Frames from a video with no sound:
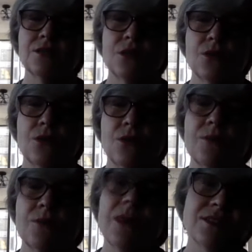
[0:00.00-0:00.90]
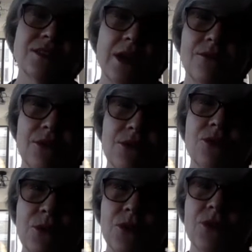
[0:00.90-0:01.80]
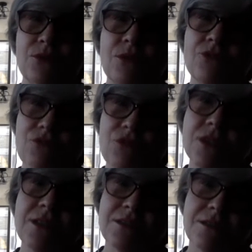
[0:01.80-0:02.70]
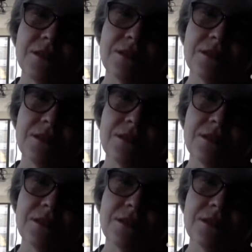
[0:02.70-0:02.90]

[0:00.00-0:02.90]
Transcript: so um, that's why I wrote the book. really,